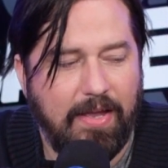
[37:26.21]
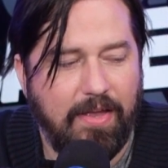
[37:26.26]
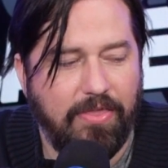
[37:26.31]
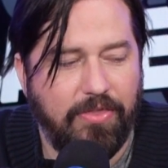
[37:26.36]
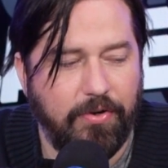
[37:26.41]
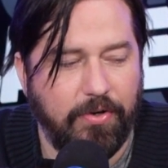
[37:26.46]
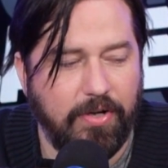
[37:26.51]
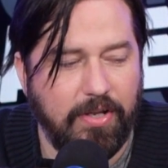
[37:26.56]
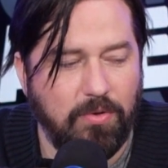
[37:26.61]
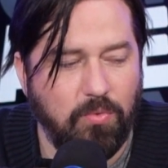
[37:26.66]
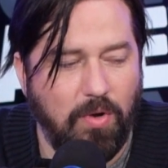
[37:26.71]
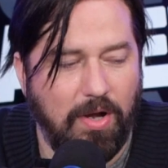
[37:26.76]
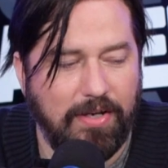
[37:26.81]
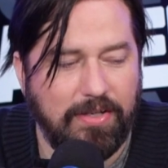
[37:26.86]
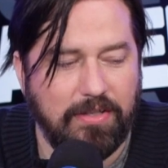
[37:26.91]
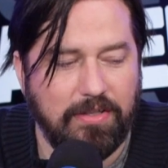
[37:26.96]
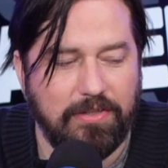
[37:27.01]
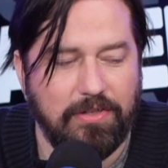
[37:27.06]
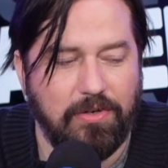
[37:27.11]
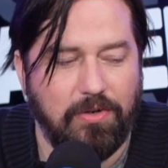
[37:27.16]

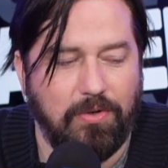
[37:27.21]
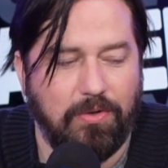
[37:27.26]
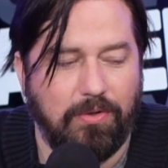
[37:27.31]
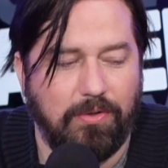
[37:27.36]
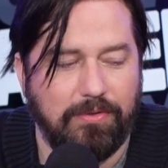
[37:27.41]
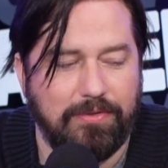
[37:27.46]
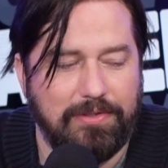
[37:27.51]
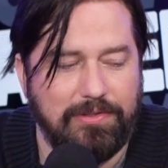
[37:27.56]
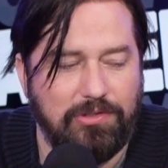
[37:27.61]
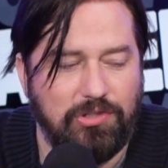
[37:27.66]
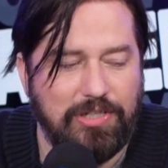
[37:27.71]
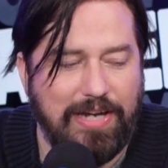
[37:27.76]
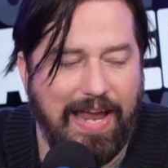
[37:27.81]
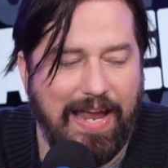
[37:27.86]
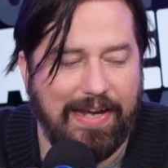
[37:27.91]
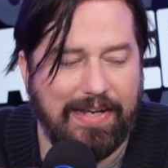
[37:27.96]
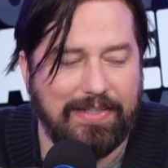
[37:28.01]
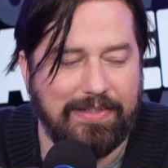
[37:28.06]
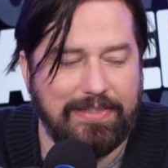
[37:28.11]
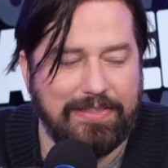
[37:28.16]
31-year-old
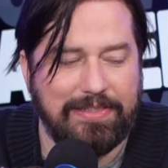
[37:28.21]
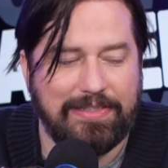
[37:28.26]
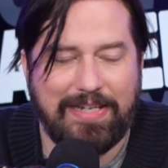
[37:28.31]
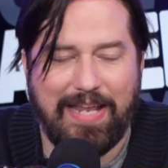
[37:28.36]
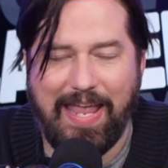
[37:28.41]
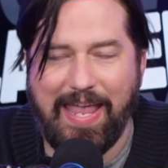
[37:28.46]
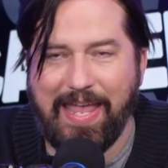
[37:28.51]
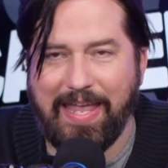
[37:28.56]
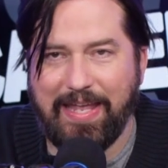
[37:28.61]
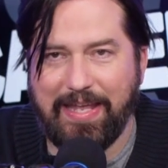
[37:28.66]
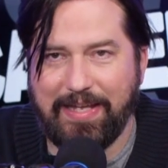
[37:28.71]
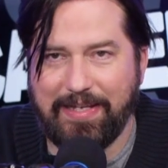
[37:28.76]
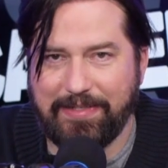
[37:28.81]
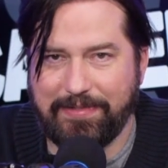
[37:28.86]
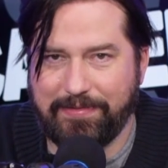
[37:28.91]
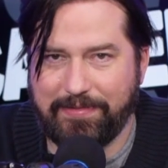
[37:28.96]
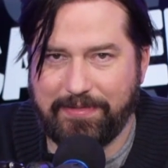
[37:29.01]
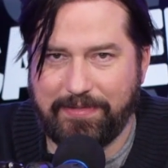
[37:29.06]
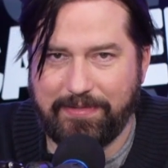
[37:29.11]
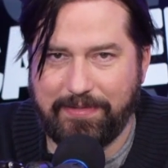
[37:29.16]
Jacqueline
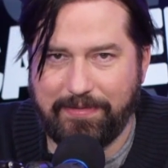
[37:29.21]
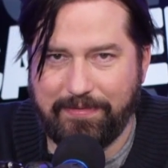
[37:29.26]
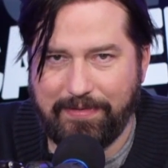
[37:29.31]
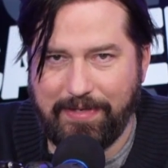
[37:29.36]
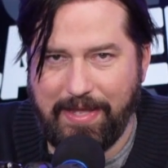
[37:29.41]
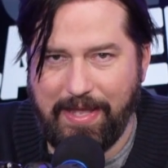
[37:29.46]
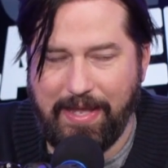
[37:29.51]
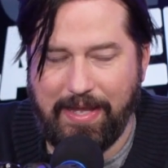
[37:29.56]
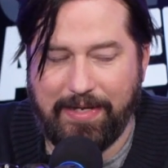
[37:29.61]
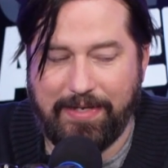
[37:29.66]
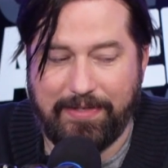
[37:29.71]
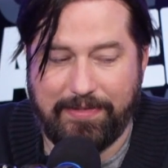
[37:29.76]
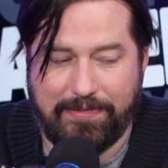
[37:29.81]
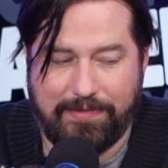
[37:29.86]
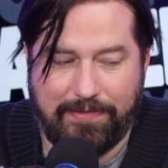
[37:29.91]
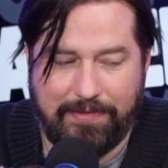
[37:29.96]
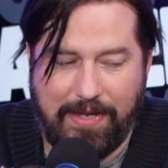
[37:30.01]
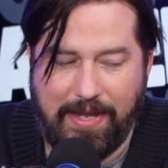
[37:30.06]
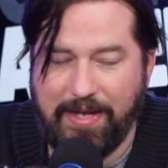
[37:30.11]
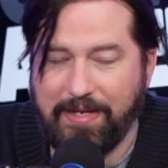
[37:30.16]
Ades,
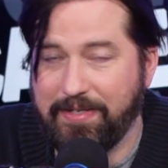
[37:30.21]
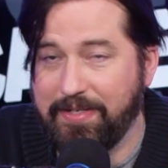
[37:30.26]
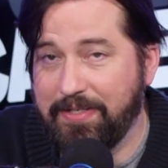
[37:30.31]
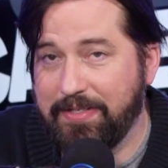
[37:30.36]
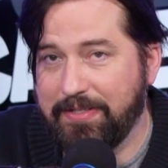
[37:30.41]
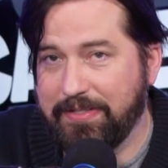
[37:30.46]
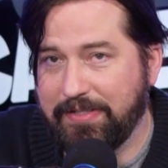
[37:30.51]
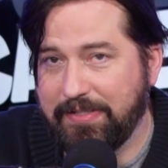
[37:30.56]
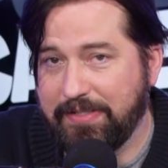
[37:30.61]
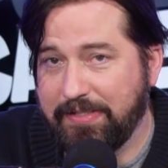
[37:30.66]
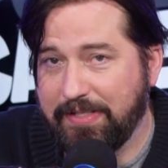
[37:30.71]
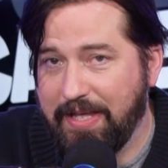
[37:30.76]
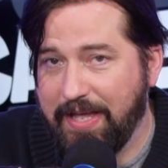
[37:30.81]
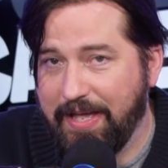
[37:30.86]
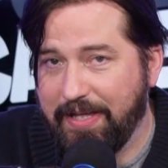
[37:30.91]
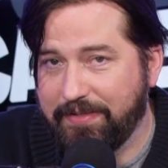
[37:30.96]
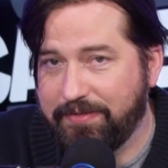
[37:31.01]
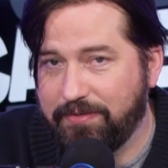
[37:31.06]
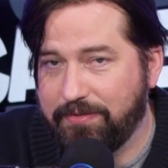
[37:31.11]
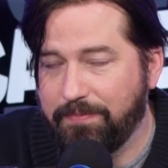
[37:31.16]

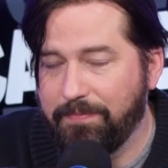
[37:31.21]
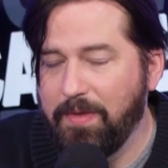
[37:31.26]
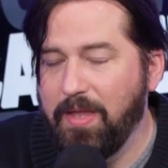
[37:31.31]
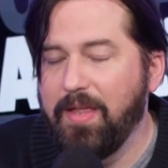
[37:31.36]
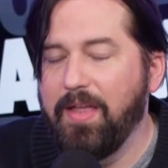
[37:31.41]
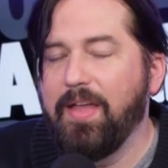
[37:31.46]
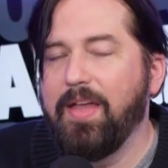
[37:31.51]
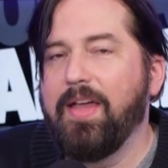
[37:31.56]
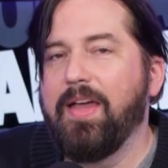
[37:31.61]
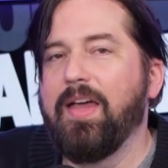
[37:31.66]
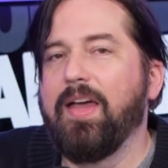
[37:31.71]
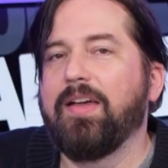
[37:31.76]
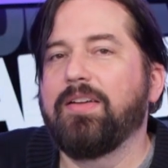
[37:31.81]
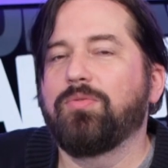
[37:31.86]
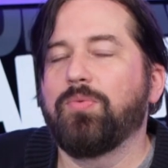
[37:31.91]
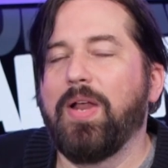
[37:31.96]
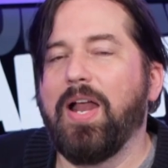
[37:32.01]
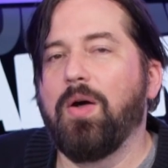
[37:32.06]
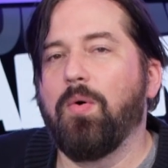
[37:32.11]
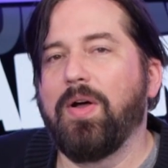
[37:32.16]
A-D-E-S. She
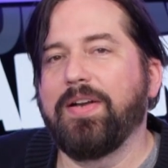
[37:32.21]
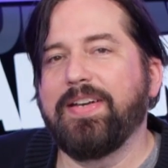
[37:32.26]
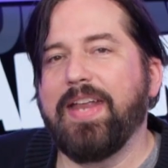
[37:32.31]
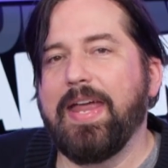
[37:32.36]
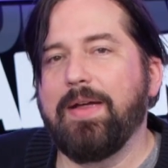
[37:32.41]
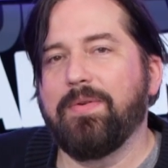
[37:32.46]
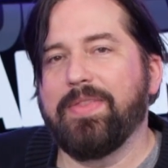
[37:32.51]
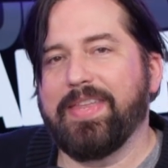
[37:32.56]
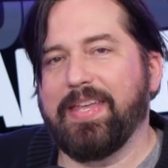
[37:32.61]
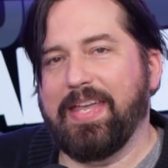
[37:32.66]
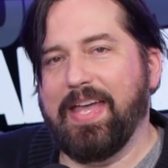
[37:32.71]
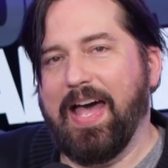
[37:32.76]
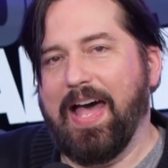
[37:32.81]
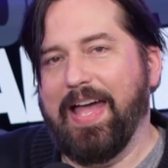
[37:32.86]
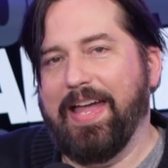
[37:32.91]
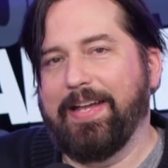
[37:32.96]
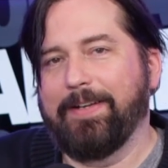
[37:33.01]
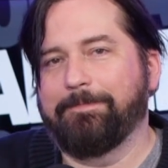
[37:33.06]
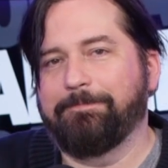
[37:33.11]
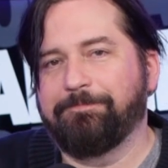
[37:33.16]
went on one date with a
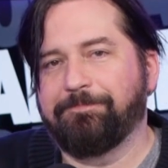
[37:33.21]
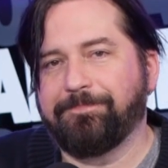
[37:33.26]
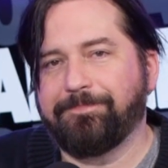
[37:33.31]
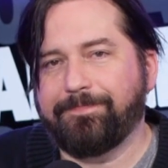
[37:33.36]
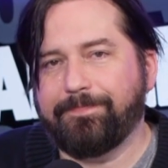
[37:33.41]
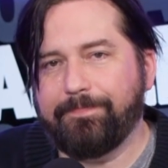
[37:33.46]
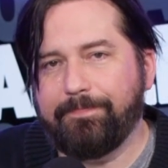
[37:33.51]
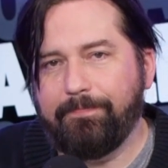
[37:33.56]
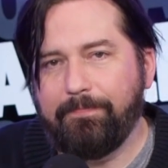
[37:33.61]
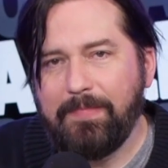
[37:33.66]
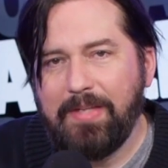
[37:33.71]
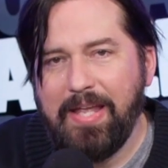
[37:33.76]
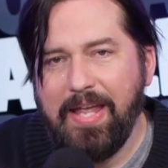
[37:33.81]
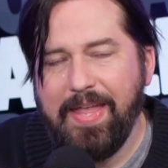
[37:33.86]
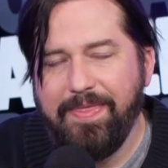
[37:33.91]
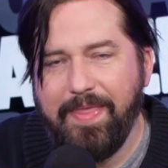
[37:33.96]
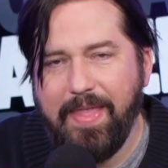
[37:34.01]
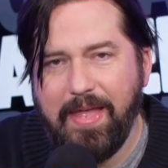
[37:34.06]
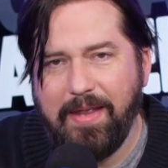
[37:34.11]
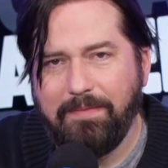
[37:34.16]
guy
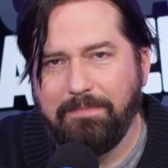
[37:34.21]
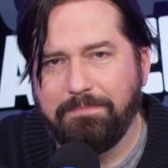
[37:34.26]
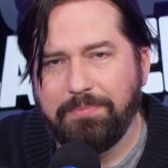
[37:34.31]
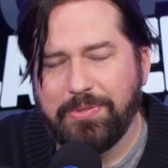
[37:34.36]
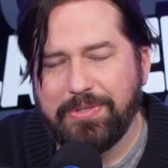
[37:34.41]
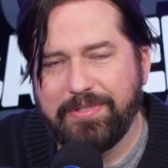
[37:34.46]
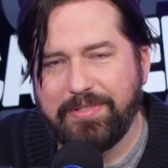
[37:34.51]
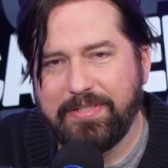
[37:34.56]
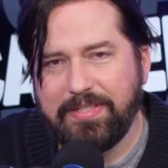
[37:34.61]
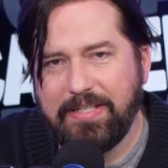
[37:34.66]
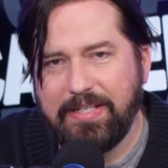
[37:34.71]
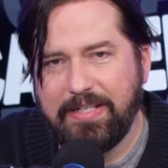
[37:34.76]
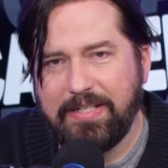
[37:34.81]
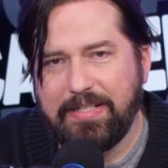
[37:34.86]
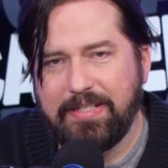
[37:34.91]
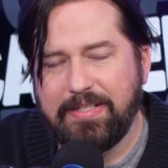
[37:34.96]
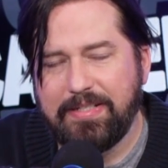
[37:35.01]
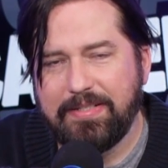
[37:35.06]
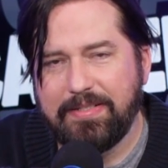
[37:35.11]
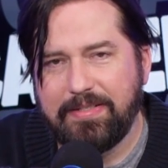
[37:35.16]
and then
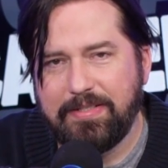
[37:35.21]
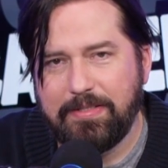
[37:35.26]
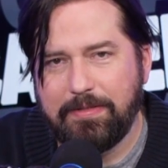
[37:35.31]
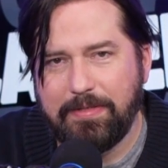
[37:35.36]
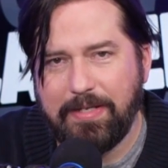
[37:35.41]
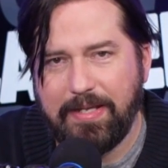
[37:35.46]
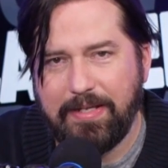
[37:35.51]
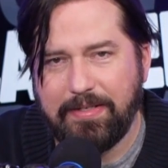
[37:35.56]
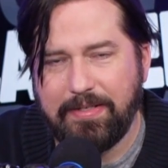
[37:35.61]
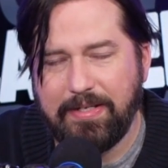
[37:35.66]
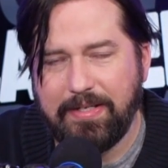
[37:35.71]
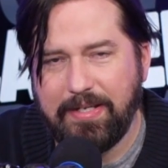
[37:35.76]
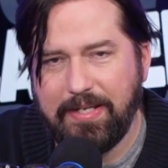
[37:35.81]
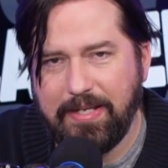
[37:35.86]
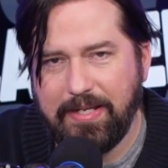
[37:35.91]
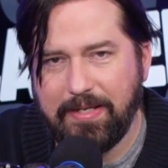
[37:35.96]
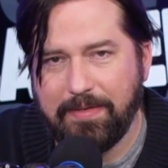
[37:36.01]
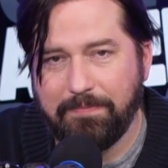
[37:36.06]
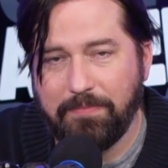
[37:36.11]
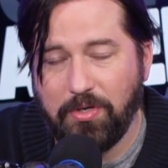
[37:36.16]
proceeded to send
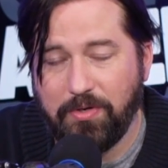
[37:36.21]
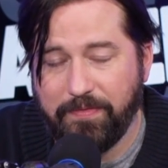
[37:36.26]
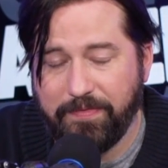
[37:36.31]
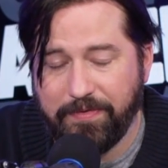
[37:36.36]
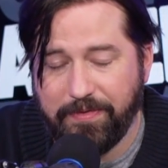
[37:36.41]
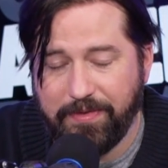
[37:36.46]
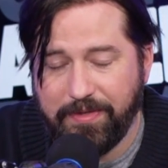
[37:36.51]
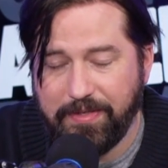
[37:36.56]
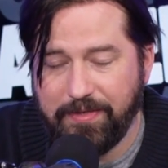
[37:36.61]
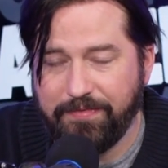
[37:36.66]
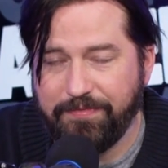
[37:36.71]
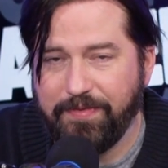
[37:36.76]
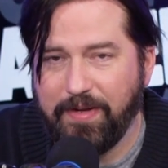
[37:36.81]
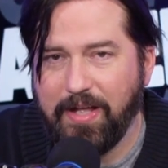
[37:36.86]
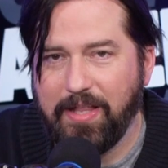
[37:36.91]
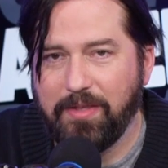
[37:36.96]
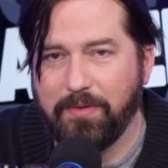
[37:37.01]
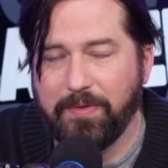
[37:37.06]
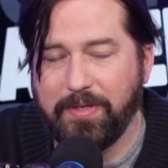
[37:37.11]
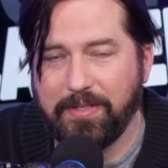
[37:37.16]
him, over the
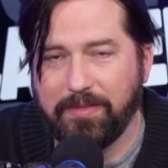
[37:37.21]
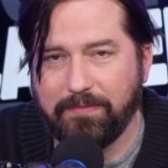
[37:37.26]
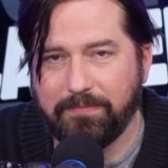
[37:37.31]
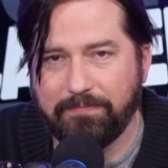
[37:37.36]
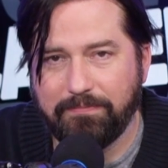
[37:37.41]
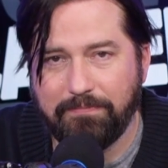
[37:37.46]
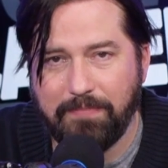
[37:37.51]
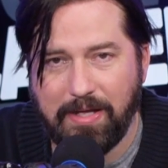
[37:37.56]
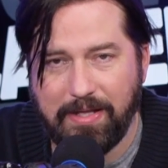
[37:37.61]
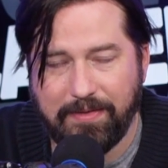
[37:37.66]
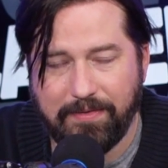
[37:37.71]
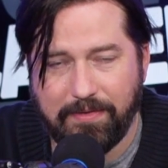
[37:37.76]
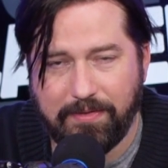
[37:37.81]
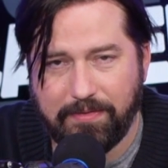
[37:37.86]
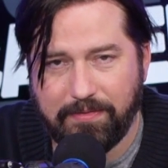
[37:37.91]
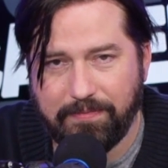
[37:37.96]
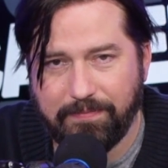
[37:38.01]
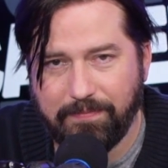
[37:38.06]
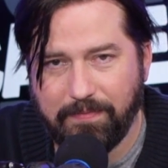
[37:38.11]
following months,